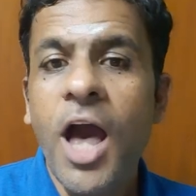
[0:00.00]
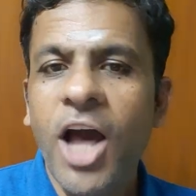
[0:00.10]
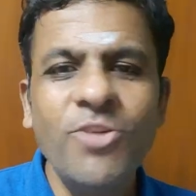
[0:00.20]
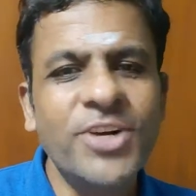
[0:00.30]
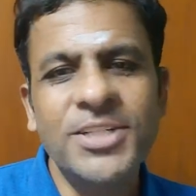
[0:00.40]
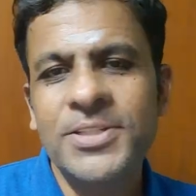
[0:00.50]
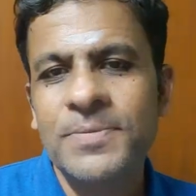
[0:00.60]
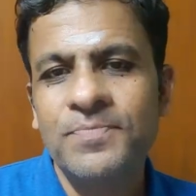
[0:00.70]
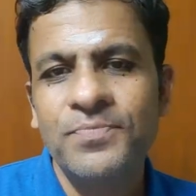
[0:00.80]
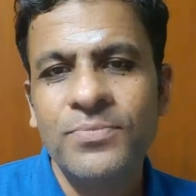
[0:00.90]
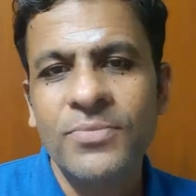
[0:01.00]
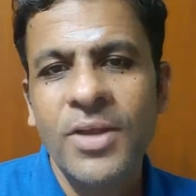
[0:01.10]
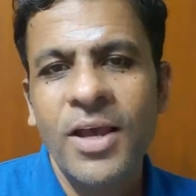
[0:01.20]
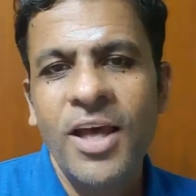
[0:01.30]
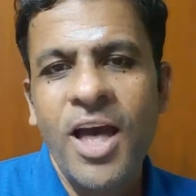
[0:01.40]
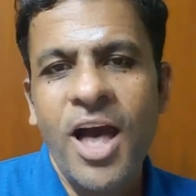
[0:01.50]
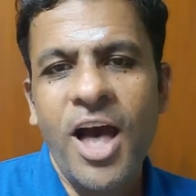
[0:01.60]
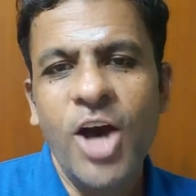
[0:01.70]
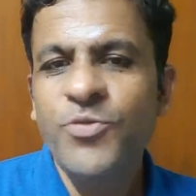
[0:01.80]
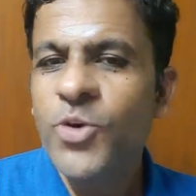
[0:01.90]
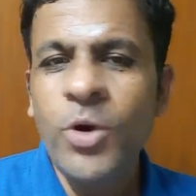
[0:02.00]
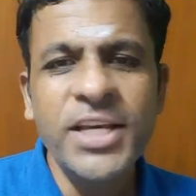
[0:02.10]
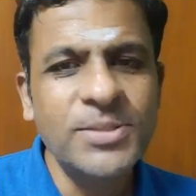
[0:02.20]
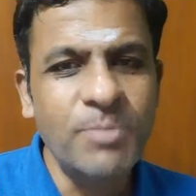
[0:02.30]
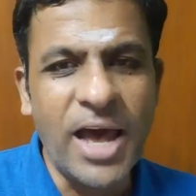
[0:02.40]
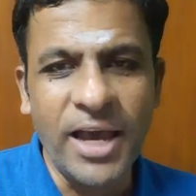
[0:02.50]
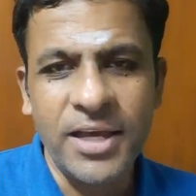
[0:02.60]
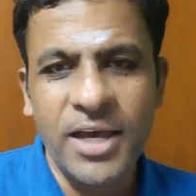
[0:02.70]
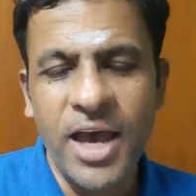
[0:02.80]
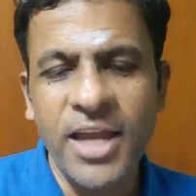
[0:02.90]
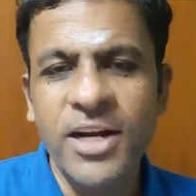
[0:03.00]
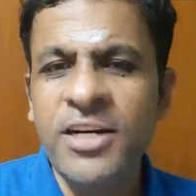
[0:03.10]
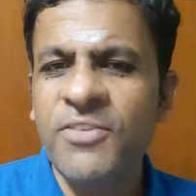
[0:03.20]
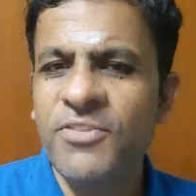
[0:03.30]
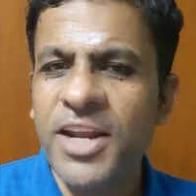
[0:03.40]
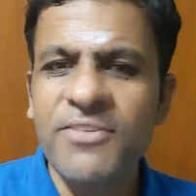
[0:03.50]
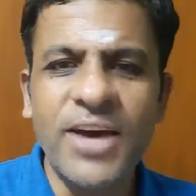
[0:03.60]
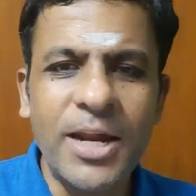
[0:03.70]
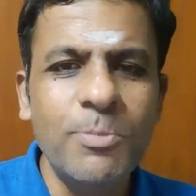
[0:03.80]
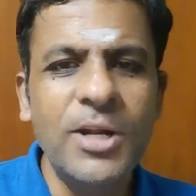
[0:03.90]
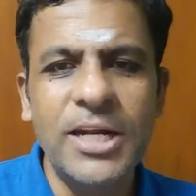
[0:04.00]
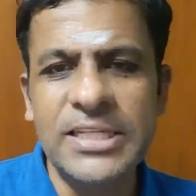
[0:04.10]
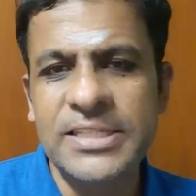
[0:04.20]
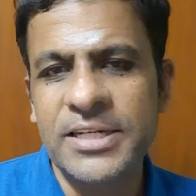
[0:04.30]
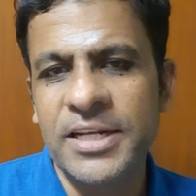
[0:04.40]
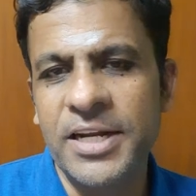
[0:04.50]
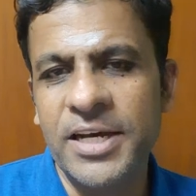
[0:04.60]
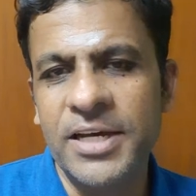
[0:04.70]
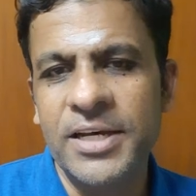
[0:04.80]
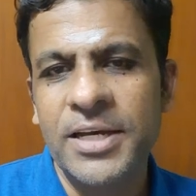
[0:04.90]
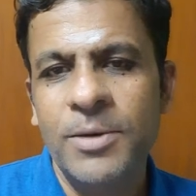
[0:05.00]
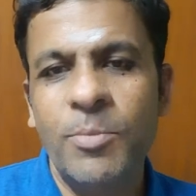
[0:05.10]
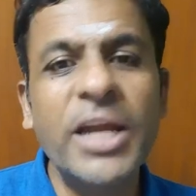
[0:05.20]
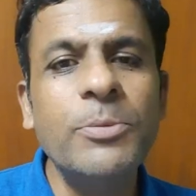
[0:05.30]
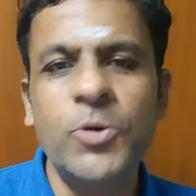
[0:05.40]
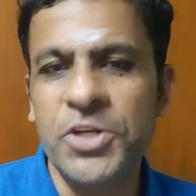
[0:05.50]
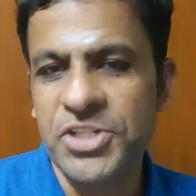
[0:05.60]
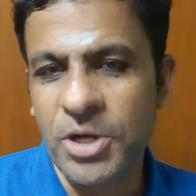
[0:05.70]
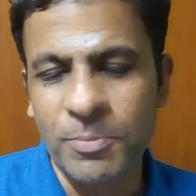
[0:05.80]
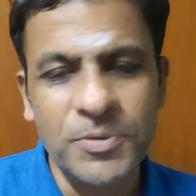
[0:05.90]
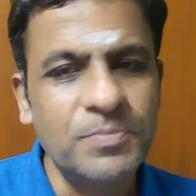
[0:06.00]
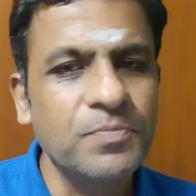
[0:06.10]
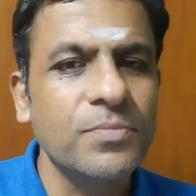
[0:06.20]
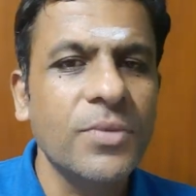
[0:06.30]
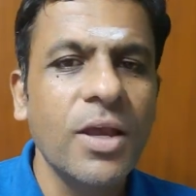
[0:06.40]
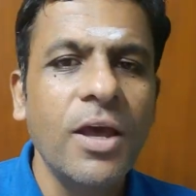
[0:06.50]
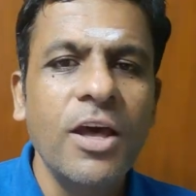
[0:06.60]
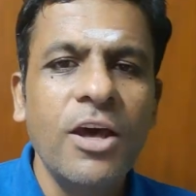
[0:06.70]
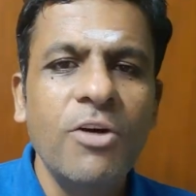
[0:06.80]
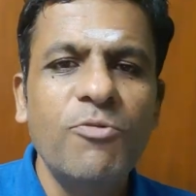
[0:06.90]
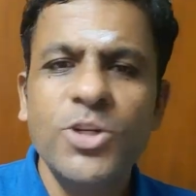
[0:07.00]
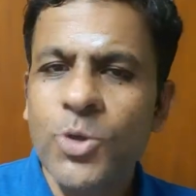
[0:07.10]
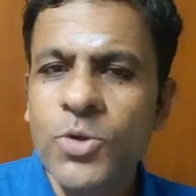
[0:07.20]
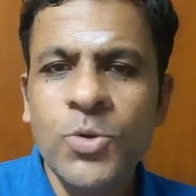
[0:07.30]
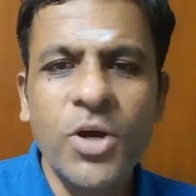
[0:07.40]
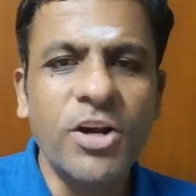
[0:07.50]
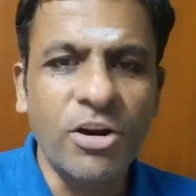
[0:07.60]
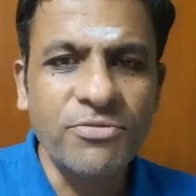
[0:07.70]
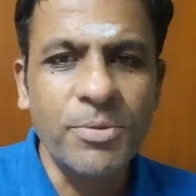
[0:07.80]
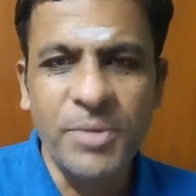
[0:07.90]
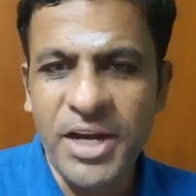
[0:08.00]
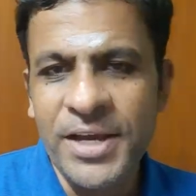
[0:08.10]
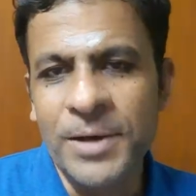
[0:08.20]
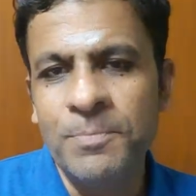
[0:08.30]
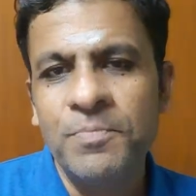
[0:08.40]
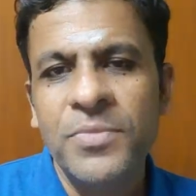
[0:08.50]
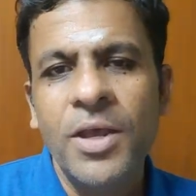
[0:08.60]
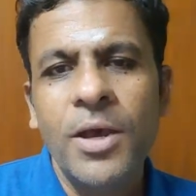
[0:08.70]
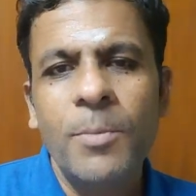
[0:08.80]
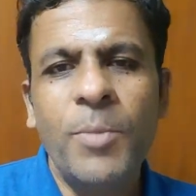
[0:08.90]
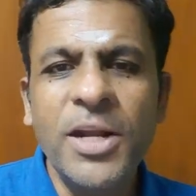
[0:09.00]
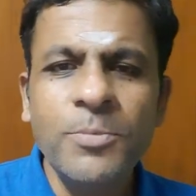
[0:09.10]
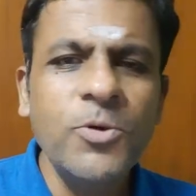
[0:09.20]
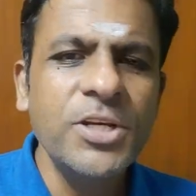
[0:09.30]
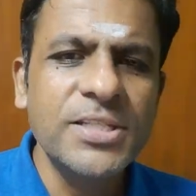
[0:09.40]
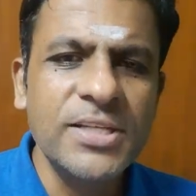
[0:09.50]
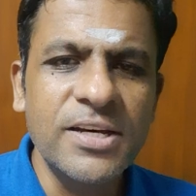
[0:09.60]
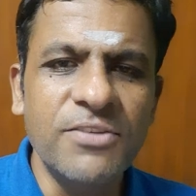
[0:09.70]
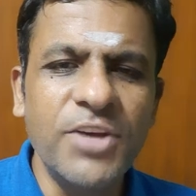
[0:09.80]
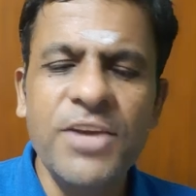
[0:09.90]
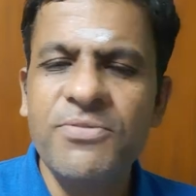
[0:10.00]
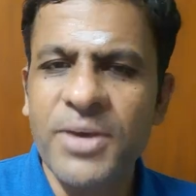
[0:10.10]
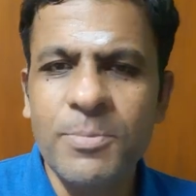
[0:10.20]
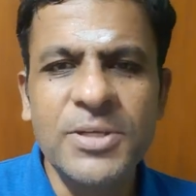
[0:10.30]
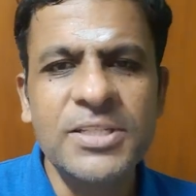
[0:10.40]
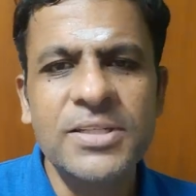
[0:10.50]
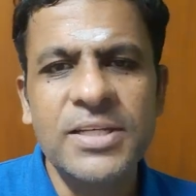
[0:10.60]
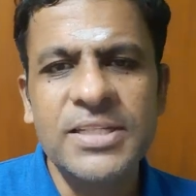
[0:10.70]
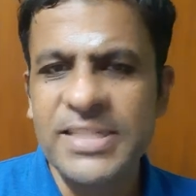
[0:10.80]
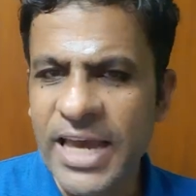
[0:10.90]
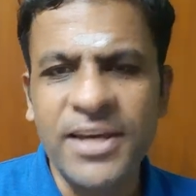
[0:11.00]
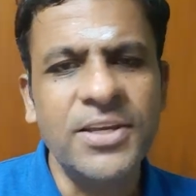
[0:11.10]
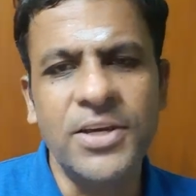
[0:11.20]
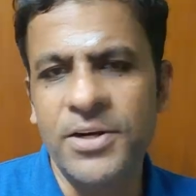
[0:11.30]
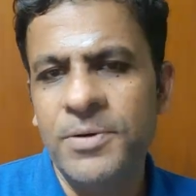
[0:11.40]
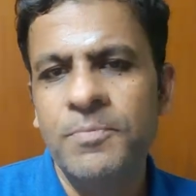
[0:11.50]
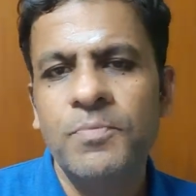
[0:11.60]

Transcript: Hello friends. A few days back, I learnt a very valuable lesson in a Pani Puri shop. For those who are not from India, Pani Puri is a very famous snack here.